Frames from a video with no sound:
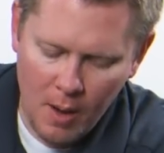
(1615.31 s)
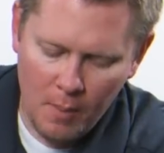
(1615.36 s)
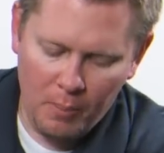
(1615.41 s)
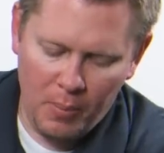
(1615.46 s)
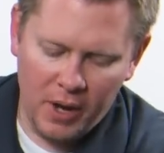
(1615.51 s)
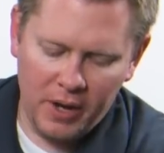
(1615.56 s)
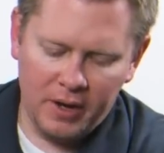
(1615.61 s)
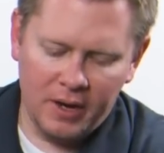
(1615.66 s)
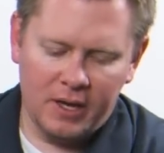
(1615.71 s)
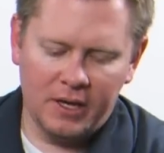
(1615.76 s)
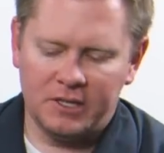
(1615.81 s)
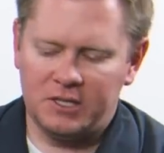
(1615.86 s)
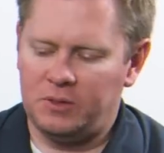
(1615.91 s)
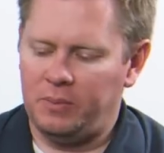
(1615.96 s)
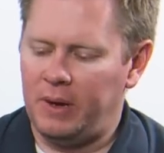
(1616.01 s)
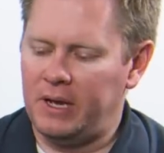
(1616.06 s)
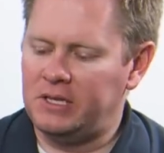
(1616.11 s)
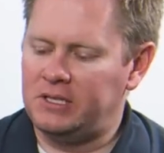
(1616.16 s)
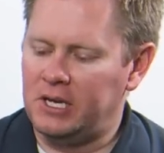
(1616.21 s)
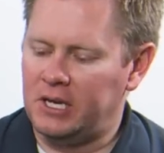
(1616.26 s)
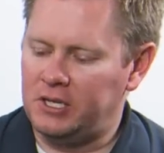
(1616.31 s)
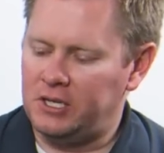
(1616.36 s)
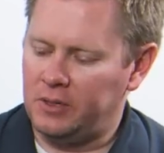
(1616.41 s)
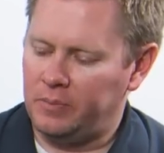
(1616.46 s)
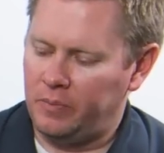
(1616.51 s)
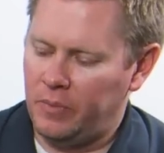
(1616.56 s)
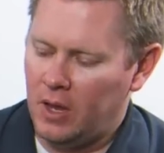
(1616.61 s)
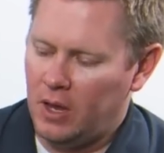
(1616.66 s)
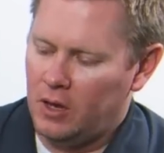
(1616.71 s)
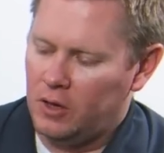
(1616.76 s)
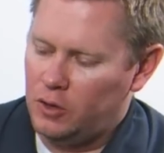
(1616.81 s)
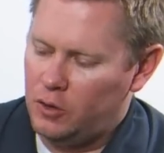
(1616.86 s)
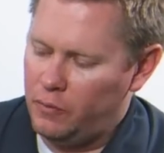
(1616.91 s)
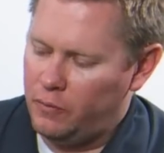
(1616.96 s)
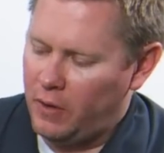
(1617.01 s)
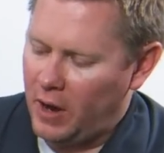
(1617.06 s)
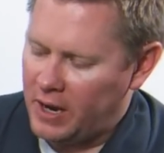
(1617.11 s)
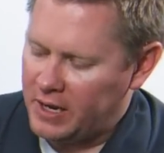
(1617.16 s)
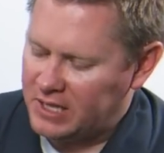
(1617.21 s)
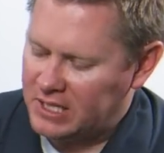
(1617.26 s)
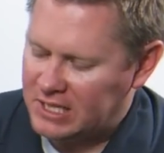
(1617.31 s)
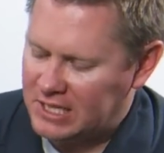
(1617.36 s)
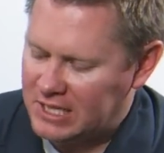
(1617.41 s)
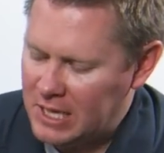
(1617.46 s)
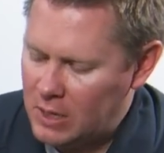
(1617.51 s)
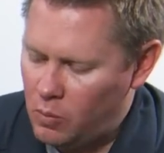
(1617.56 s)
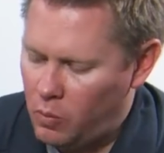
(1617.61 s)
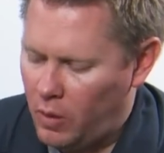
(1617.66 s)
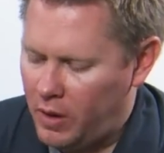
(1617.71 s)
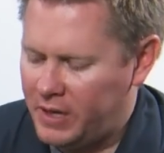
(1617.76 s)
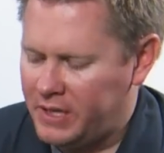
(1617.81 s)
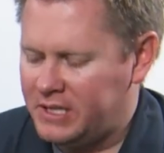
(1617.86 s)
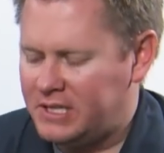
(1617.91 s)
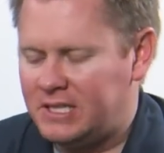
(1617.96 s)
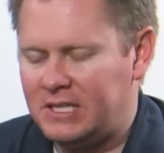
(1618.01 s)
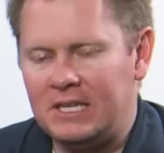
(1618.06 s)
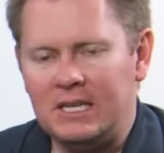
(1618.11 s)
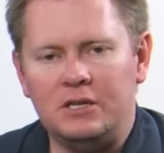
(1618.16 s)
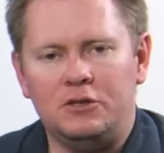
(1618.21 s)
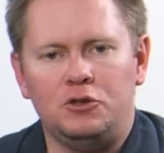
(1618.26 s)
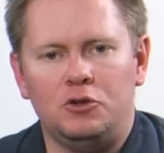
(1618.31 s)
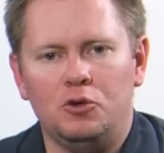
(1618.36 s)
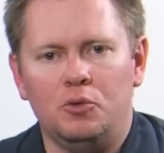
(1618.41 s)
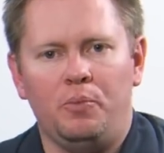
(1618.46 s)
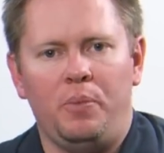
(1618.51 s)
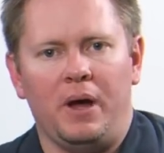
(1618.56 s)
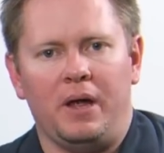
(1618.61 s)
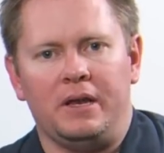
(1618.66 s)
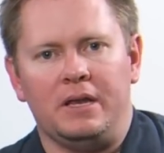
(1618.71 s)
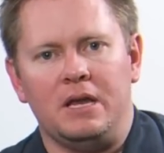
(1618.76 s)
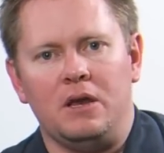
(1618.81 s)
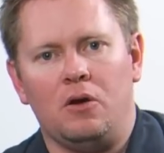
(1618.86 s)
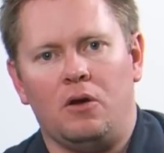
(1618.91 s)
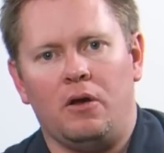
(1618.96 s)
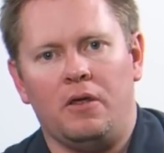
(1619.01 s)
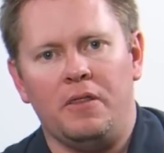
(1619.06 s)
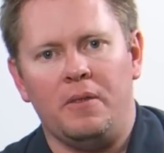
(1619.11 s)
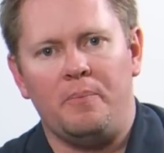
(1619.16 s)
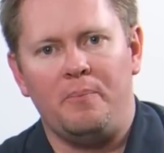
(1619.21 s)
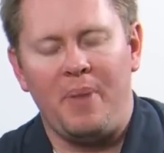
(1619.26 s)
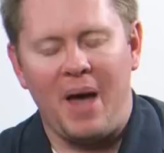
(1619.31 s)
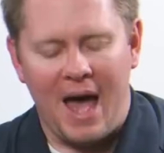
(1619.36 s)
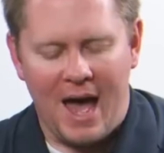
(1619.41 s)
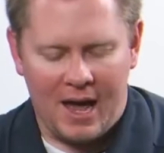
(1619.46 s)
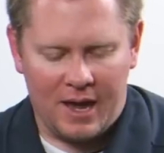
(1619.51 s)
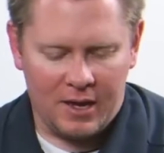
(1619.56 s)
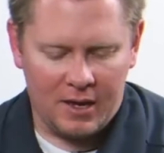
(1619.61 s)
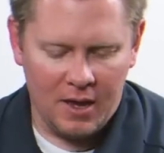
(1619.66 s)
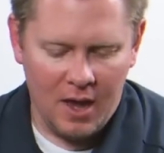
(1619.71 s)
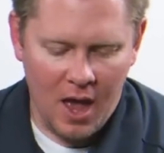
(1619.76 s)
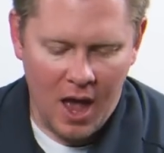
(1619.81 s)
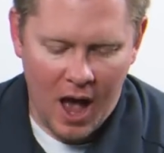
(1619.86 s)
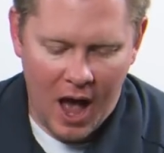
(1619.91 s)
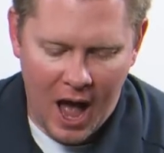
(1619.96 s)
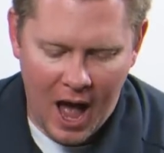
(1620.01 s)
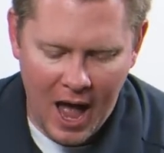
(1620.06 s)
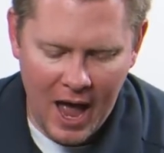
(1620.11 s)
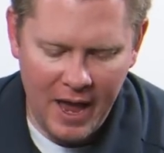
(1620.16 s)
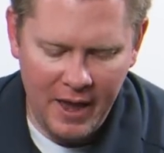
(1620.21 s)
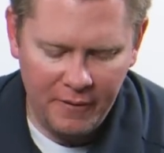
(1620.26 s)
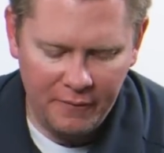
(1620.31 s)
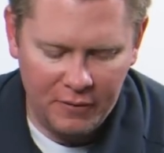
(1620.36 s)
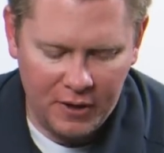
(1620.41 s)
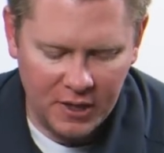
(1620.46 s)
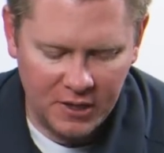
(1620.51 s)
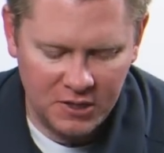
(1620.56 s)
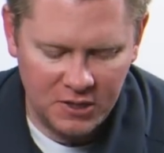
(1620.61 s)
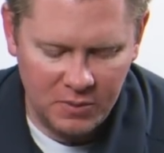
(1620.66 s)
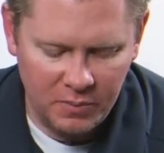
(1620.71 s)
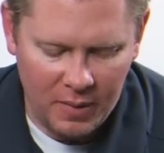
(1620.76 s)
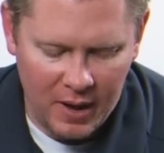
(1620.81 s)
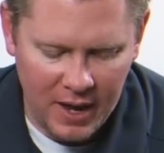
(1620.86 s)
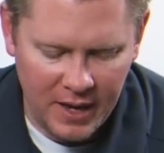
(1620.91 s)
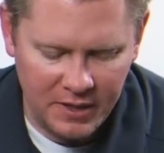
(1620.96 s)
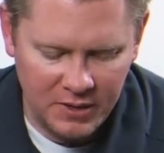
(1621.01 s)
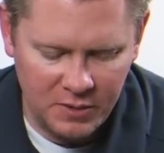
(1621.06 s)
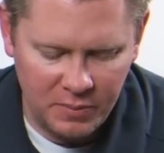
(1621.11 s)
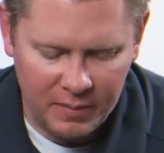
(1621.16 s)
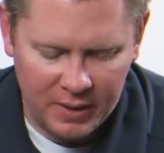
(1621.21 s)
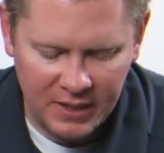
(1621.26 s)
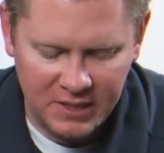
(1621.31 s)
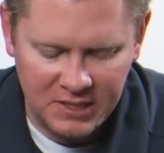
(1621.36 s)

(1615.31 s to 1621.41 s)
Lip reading: Button customization. You've got a C1 and C2 button here on the back. I have customized my